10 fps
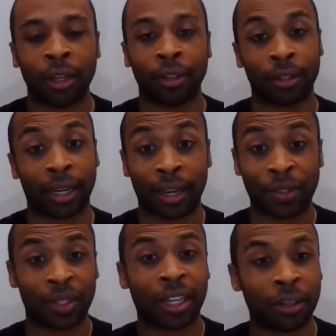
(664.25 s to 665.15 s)
That, like I
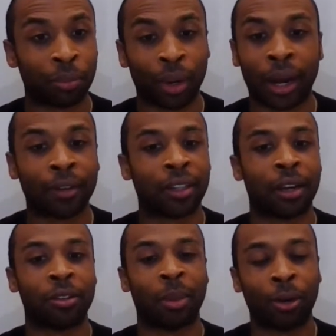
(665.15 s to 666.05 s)
said in prior
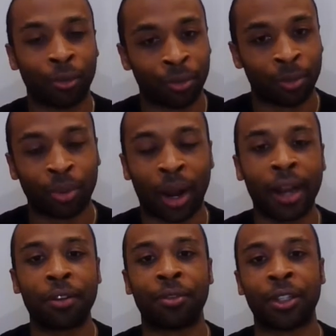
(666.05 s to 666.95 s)
times, my
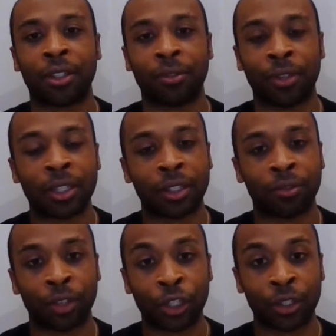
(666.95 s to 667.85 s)
prior
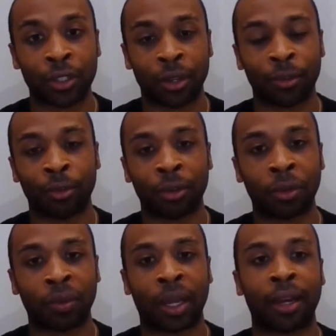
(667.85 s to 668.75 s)
visions of the River
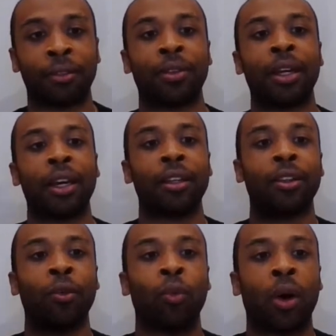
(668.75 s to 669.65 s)
of Life,
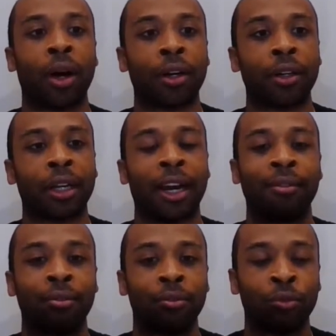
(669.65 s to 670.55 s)
the water
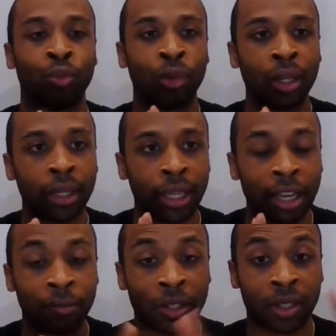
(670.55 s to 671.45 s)
God really
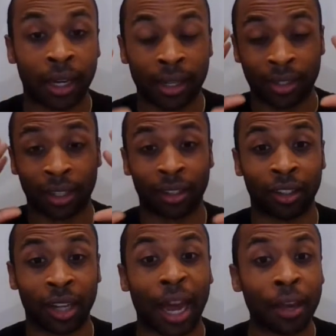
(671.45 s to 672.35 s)
emphasized the
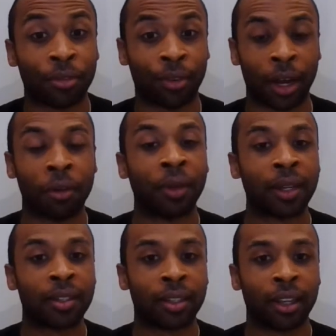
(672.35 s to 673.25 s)
life of
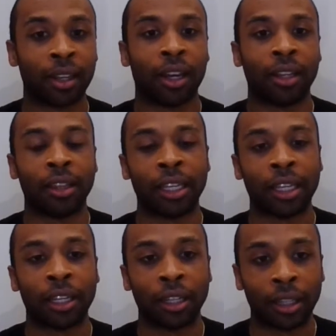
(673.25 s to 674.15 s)
it,
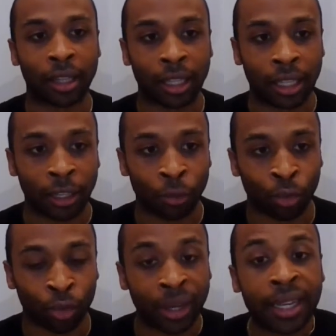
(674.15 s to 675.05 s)
the
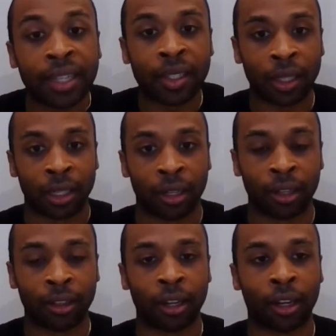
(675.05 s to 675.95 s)
reason,
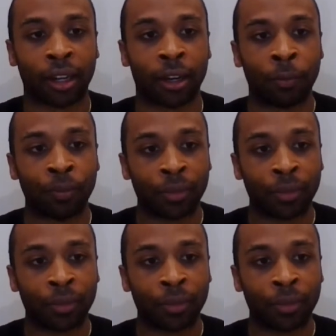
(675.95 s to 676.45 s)
the